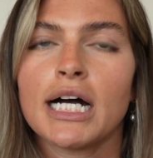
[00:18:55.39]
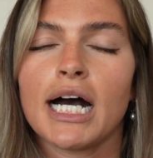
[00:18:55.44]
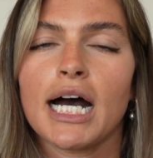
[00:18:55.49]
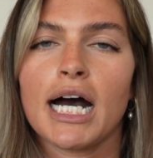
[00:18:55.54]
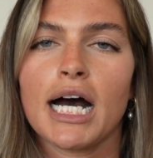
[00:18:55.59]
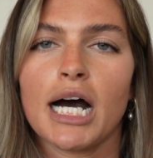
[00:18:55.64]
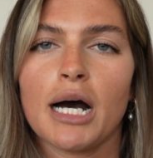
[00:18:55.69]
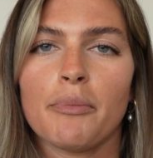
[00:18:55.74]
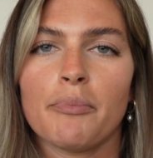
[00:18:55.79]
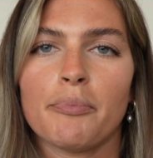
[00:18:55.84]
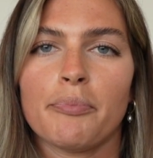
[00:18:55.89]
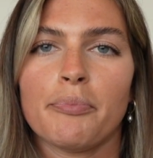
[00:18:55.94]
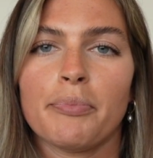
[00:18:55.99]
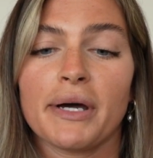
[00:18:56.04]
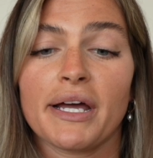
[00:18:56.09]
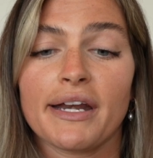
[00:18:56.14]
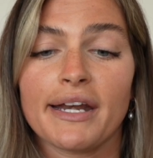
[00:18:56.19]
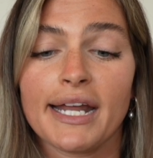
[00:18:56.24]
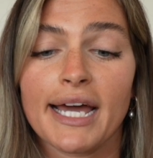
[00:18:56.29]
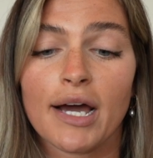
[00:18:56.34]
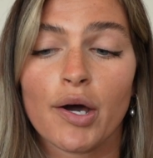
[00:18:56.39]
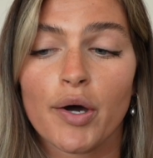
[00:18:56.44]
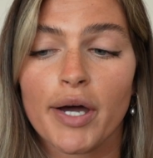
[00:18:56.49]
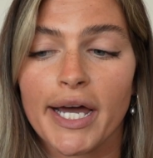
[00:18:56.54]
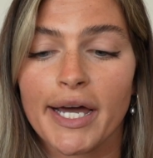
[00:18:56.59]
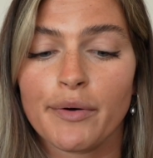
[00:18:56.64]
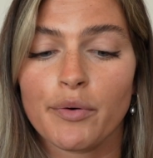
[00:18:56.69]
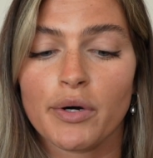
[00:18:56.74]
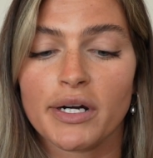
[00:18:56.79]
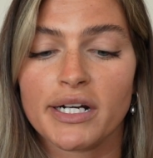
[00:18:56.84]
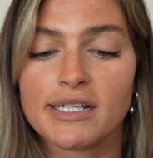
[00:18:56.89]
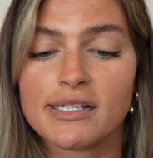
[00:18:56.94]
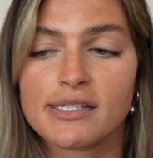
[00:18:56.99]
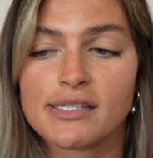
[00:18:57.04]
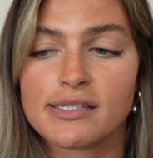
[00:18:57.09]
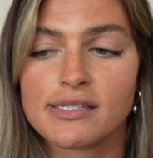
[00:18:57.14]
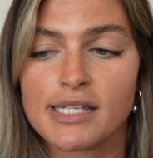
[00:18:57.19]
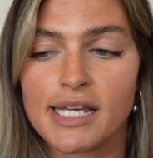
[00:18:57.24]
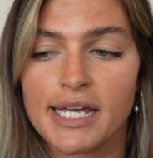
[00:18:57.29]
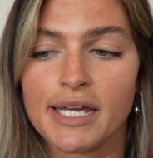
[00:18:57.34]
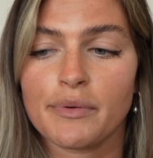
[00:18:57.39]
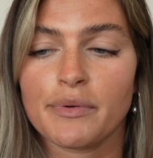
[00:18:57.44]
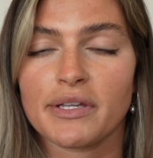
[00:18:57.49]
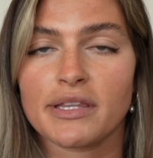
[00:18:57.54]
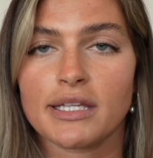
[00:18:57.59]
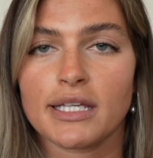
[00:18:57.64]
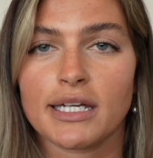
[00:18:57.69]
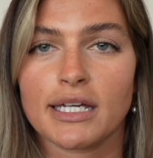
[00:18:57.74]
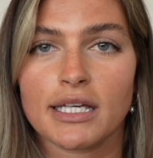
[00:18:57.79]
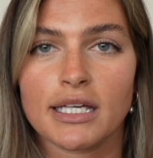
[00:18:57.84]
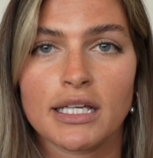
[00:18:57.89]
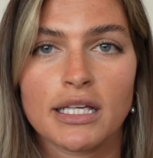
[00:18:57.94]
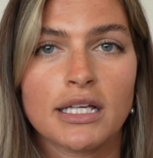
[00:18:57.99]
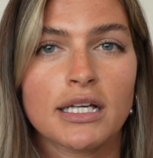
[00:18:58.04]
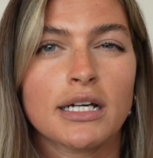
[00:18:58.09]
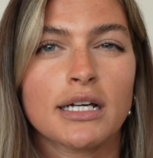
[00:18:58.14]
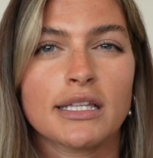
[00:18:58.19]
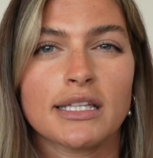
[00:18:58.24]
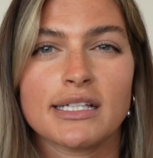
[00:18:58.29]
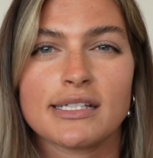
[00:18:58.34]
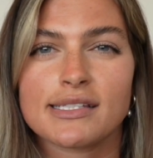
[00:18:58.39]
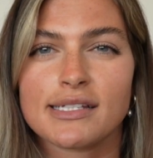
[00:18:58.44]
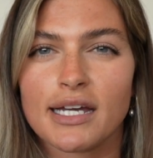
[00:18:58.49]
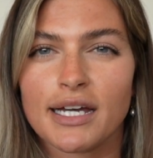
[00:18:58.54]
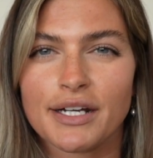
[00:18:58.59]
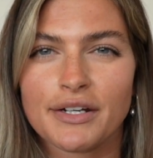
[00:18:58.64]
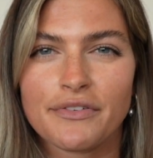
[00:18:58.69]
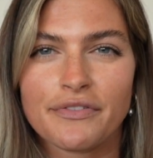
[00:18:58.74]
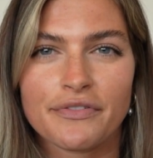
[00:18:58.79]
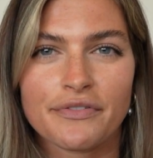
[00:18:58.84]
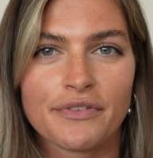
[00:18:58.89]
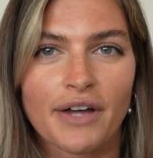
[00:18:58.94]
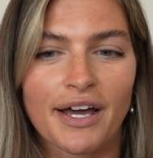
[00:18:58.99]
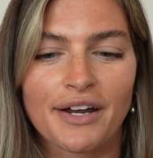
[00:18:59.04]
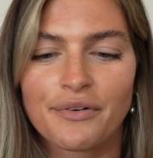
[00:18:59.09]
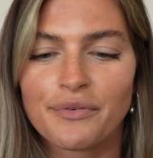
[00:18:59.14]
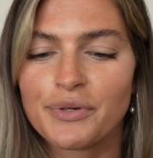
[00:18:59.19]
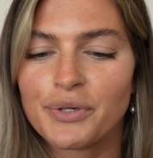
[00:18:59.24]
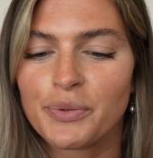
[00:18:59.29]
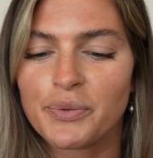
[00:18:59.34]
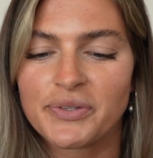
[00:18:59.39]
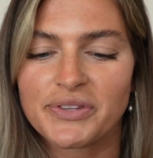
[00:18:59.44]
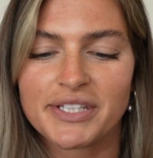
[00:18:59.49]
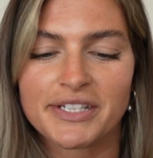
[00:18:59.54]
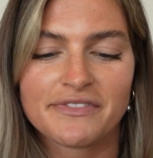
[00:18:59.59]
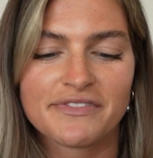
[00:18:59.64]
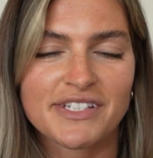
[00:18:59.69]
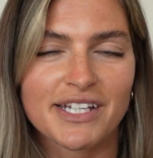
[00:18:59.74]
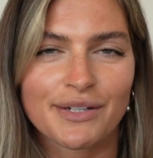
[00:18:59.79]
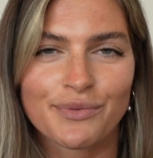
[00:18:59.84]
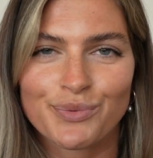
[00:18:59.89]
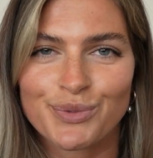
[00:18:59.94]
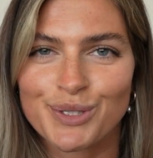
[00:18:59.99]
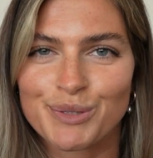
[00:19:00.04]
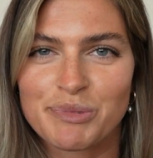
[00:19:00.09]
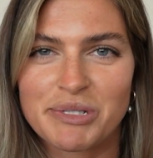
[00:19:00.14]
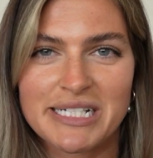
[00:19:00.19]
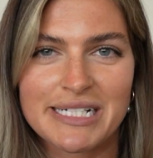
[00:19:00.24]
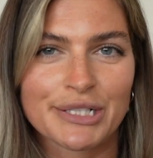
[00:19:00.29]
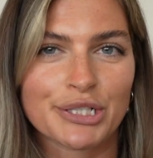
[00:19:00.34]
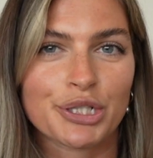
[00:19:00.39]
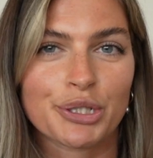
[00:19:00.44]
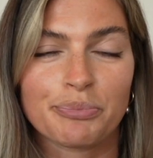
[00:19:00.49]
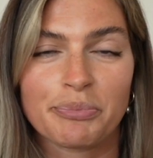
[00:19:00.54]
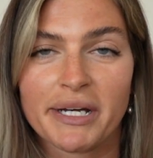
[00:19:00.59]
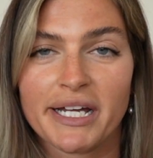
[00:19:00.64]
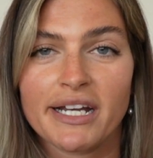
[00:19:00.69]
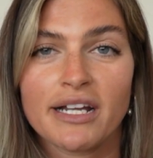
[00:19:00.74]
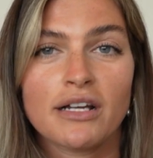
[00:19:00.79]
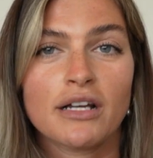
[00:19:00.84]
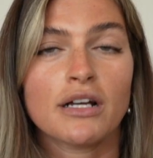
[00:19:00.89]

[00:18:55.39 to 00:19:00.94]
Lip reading: But now I want to say with like this kind of, I don't know what they've done with the material, but